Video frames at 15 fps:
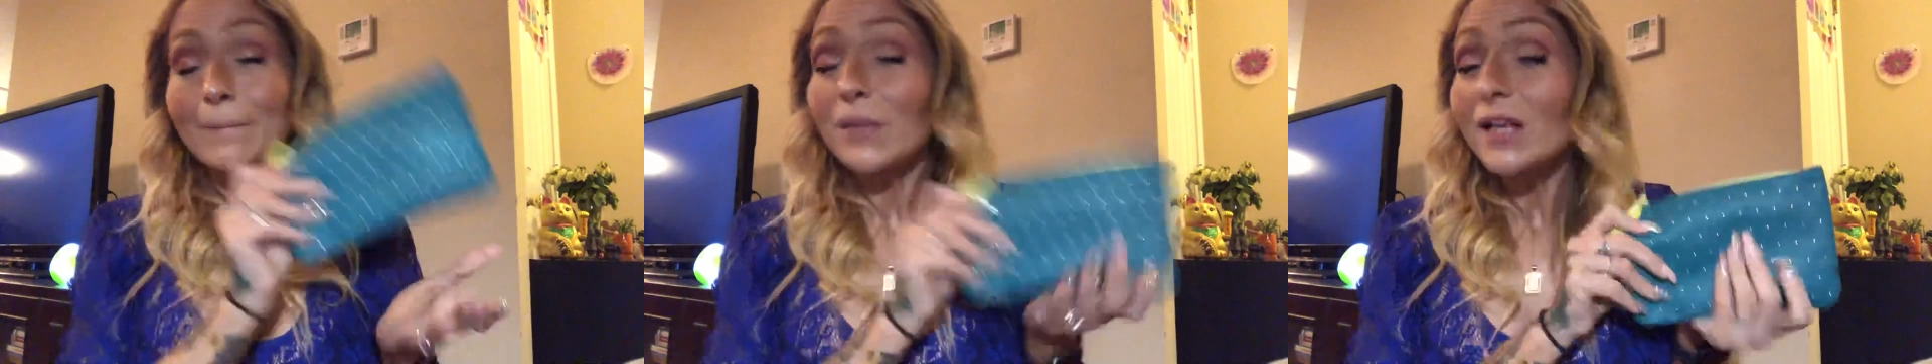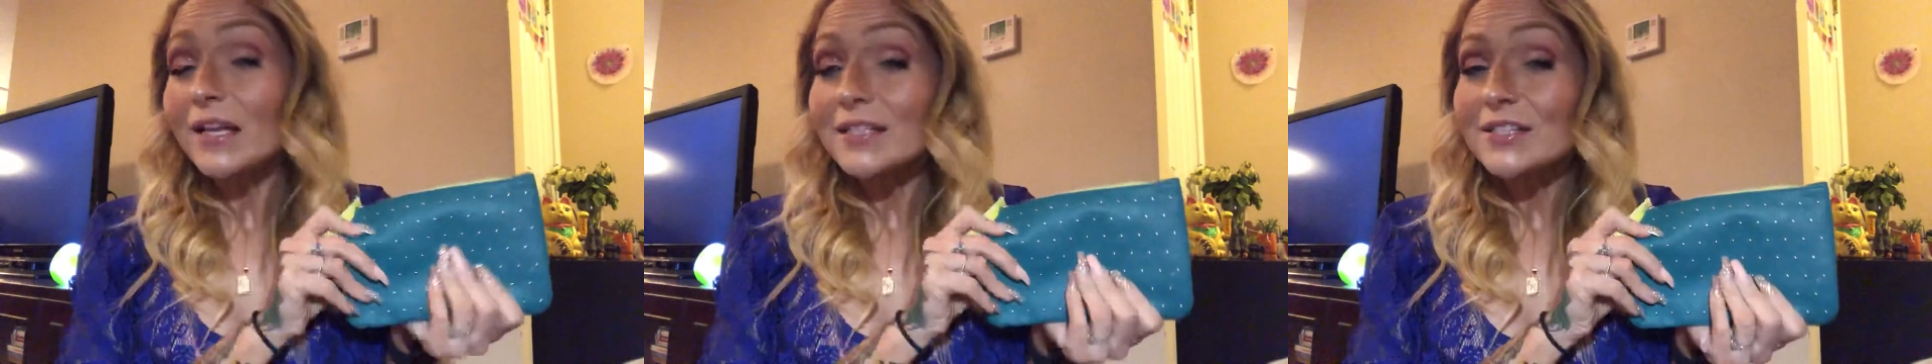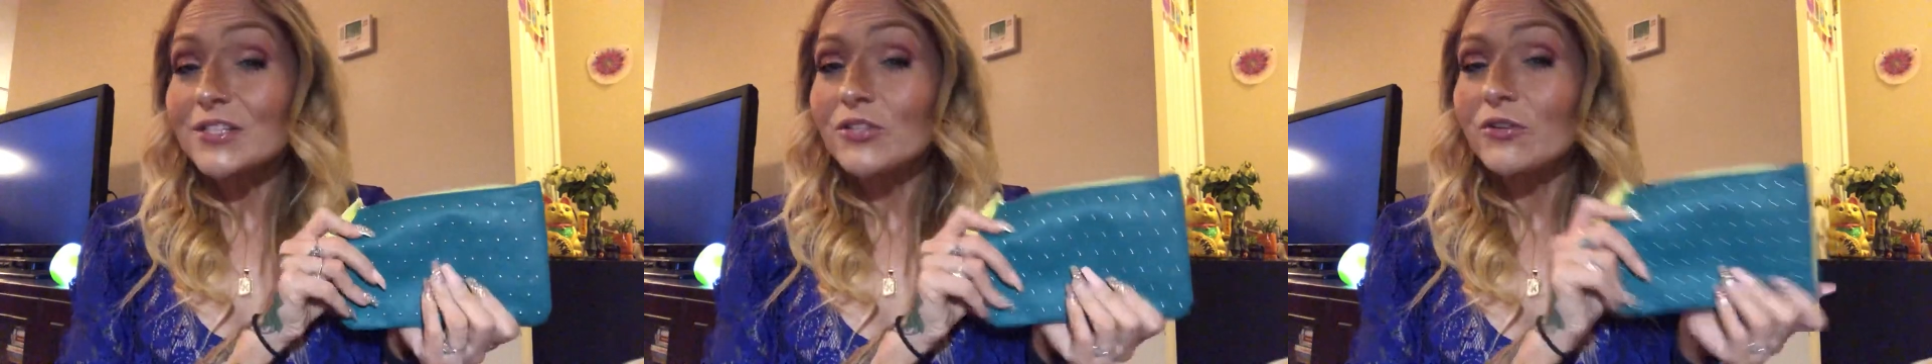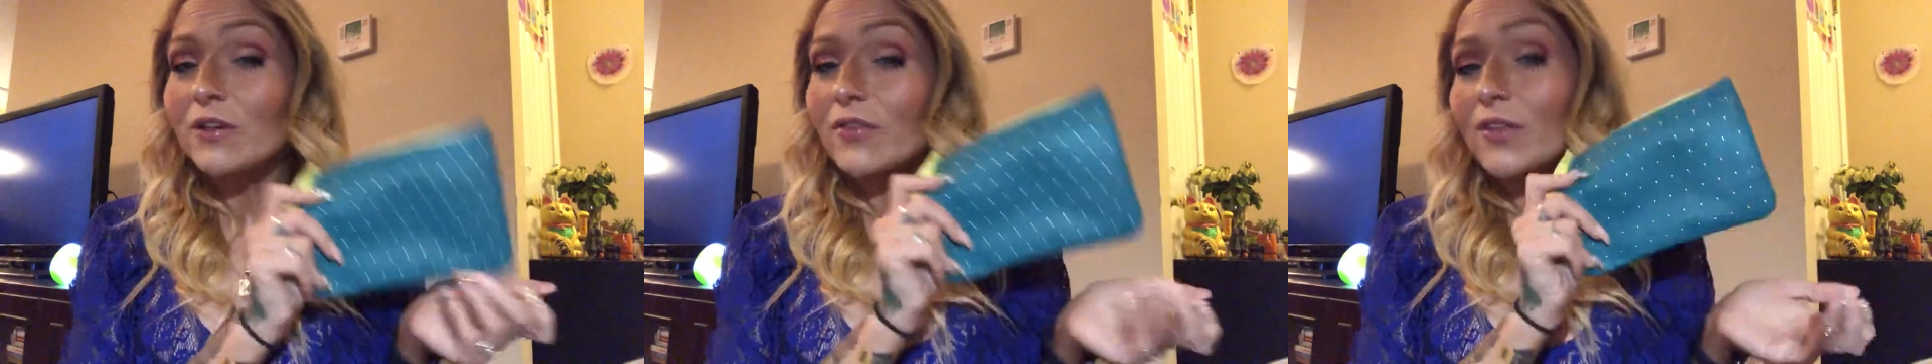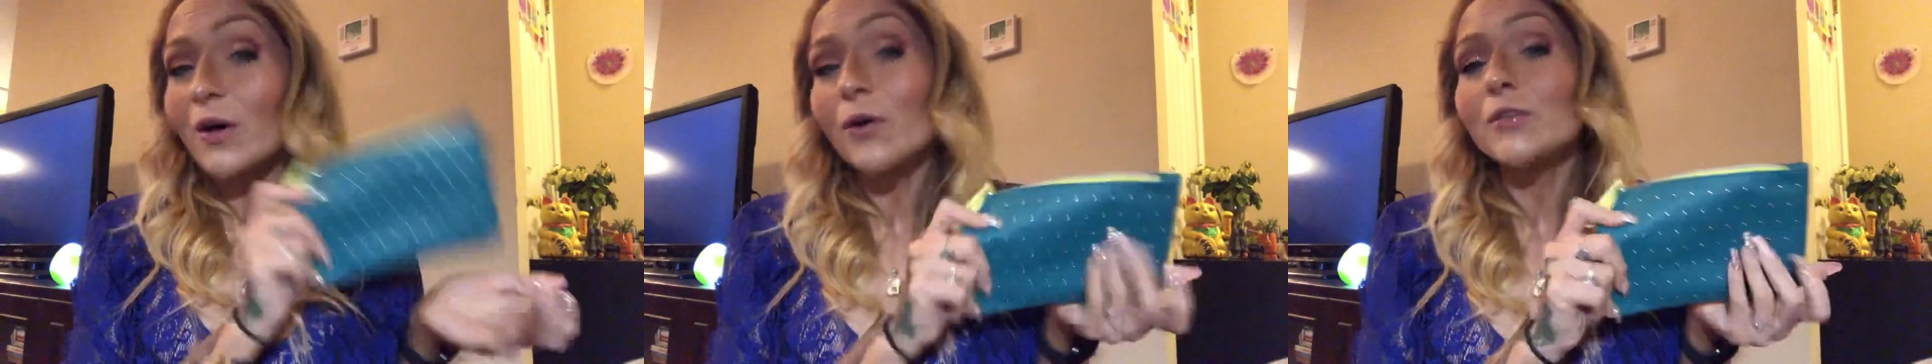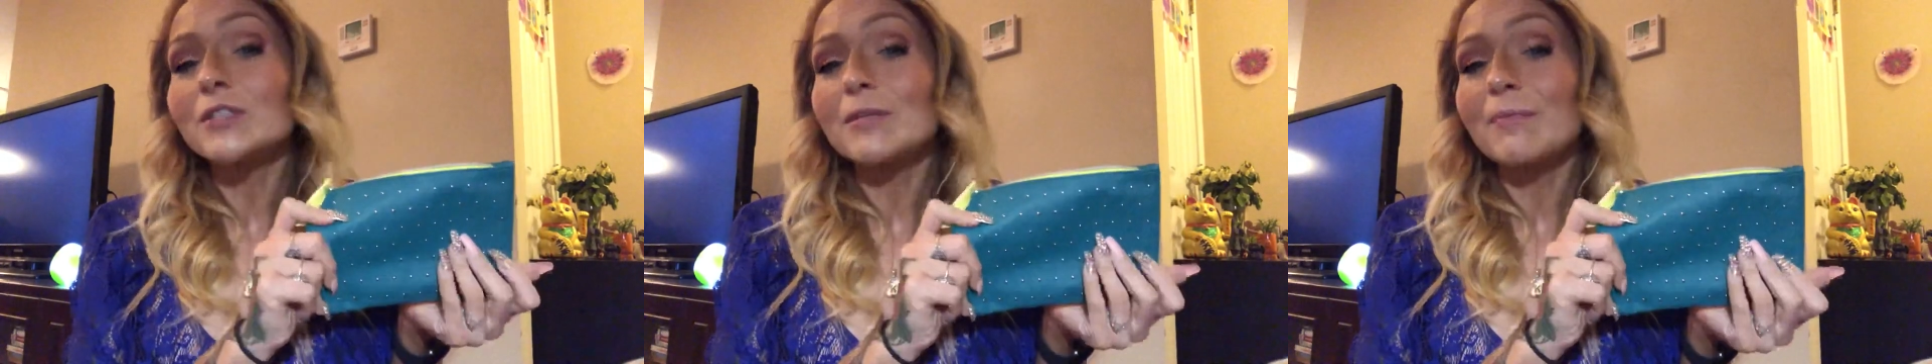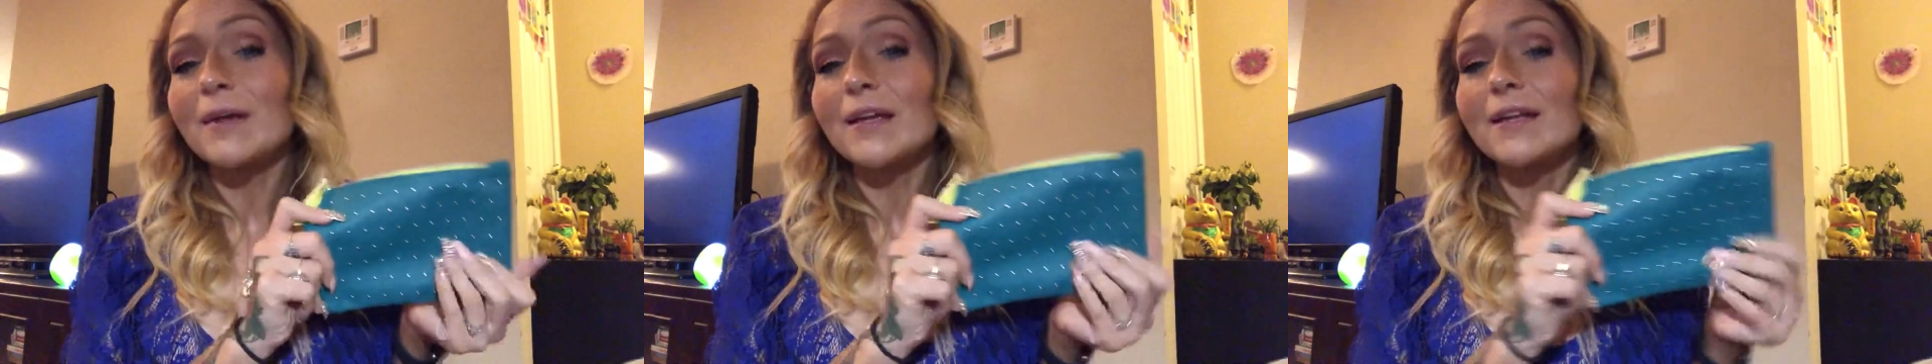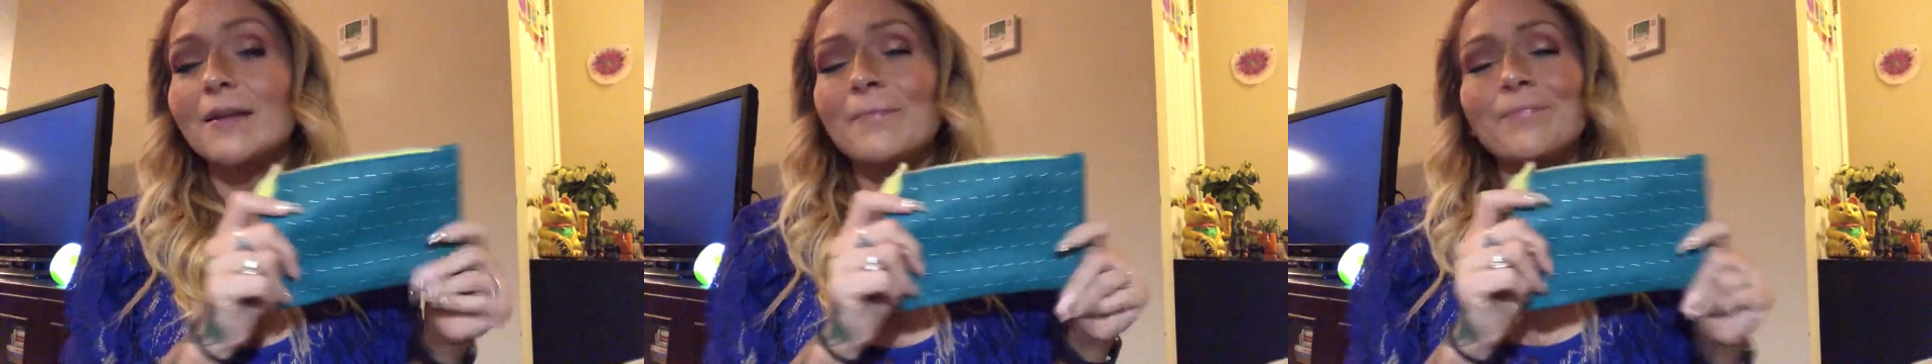Plus? Do you get the
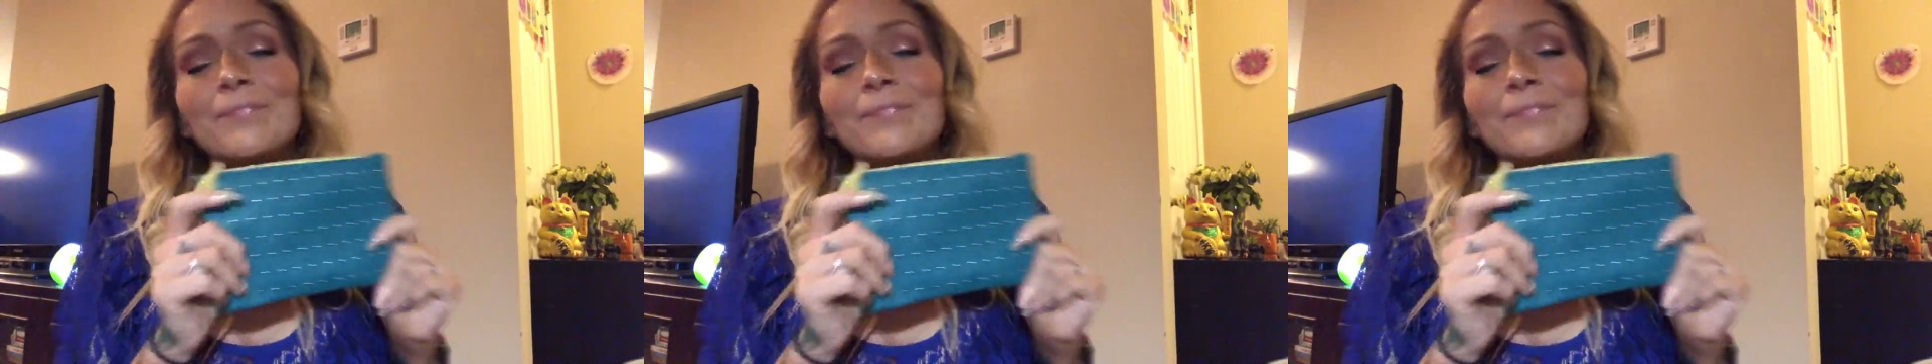Ultimate?